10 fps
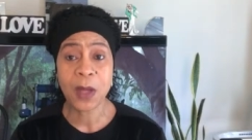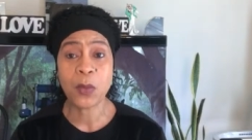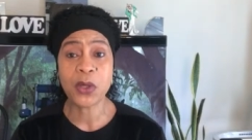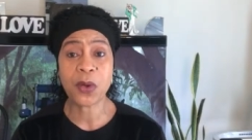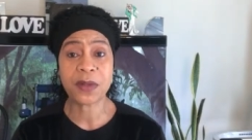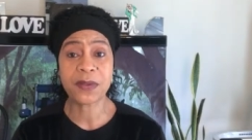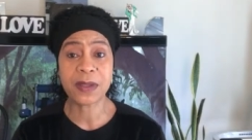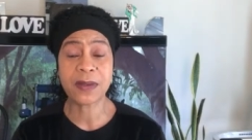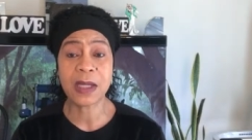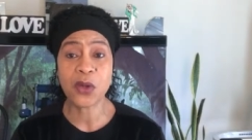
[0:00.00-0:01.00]
when you're
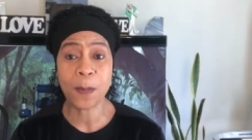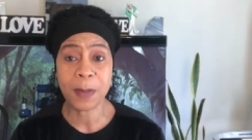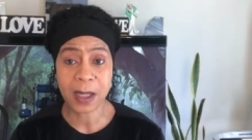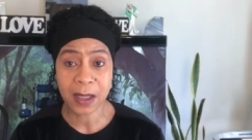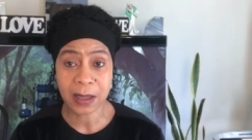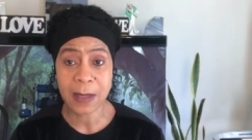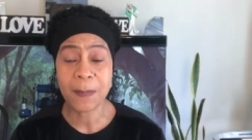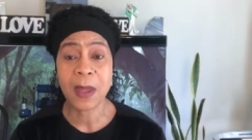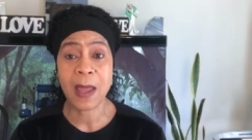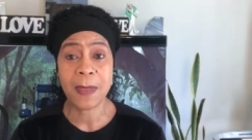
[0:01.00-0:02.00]
assisting your body
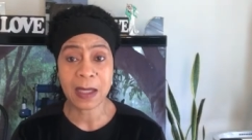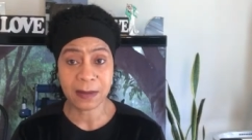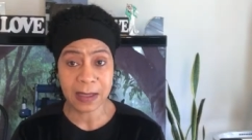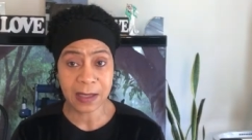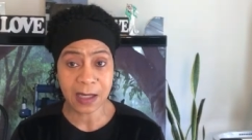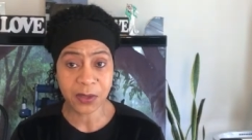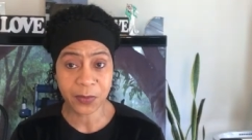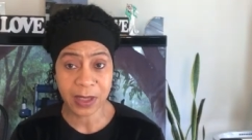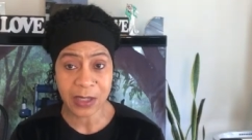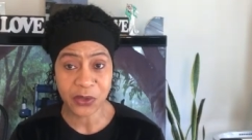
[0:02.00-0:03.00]
in that
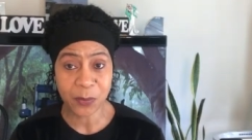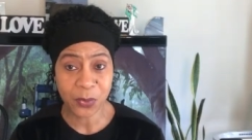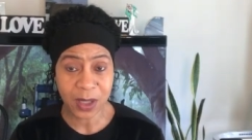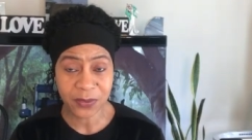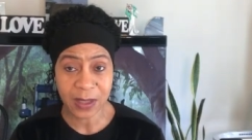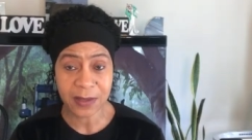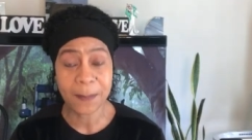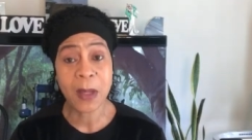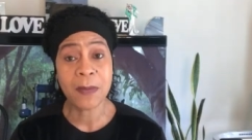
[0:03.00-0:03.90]
detoxification process.